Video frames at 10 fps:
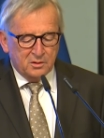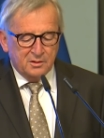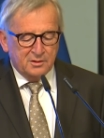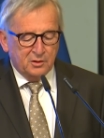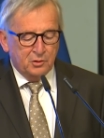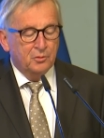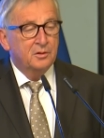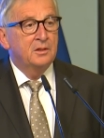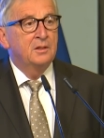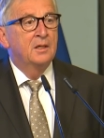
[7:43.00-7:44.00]

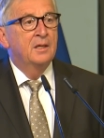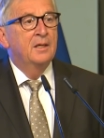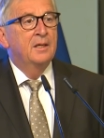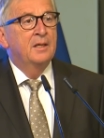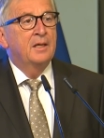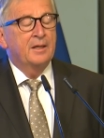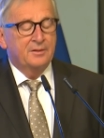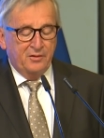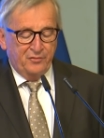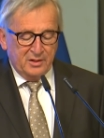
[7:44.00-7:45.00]
security and
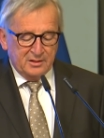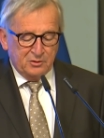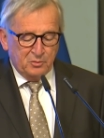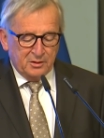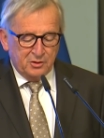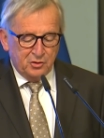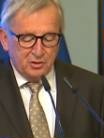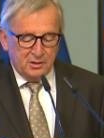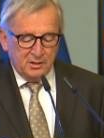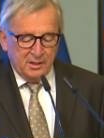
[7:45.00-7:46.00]
defense
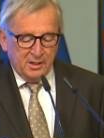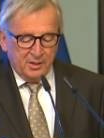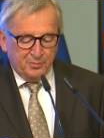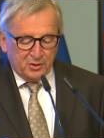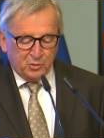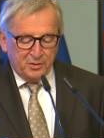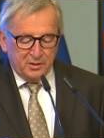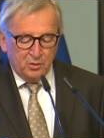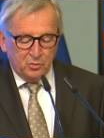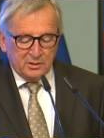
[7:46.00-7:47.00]
strategy. But we
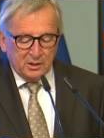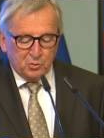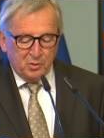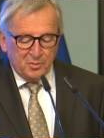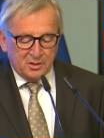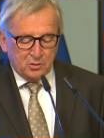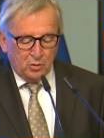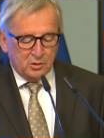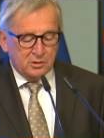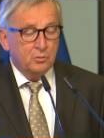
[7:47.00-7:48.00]
know that we must
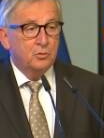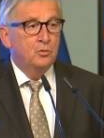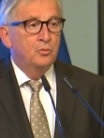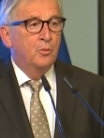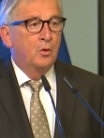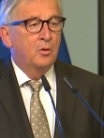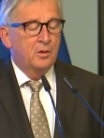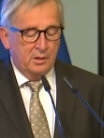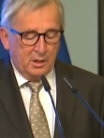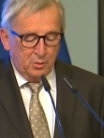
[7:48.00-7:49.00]
also do more
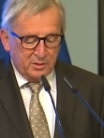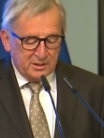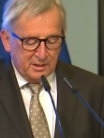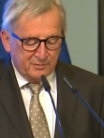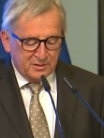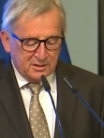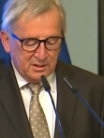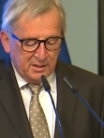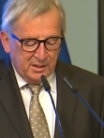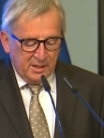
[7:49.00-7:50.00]
ourselves.
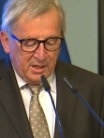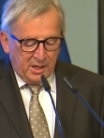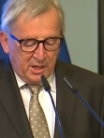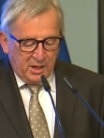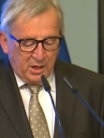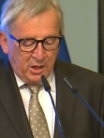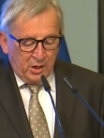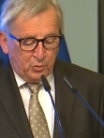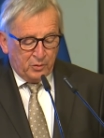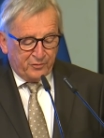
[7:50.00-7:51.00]

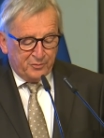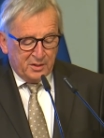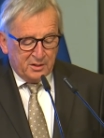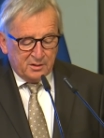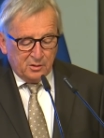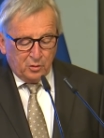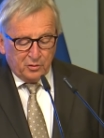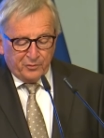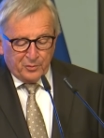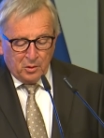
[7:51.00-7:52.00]
We have made a lot
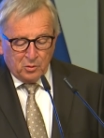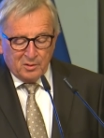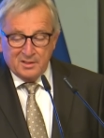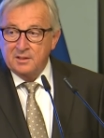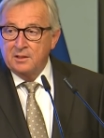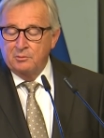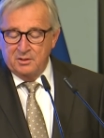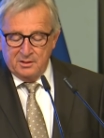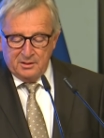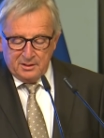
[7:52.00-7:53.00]
of progress in
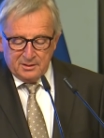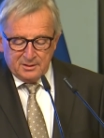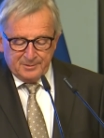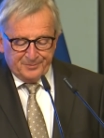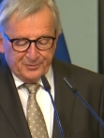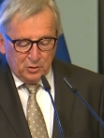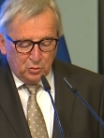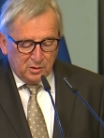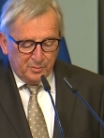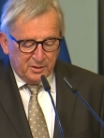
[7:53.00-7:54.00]
recent years,
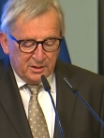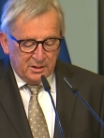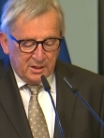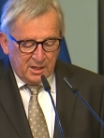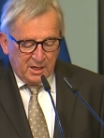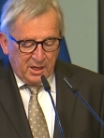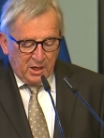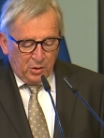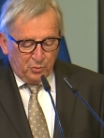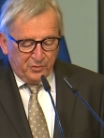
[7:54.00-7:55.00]
notably
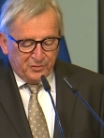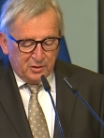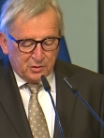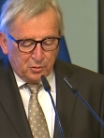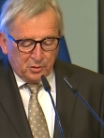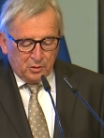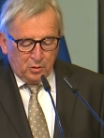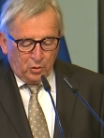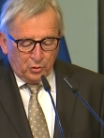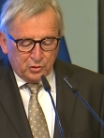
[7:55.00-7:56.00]
with the historic
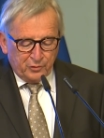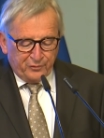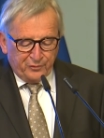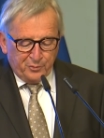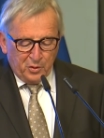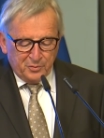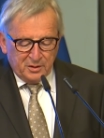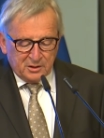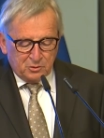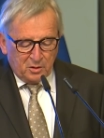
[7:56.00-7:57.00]
launch of
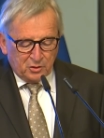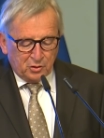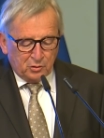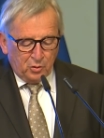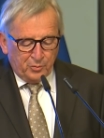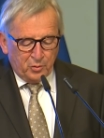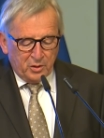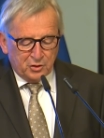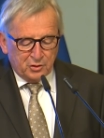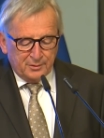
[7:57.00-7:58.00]
permanent structured
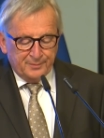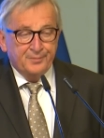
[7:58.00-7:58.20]
cooperation,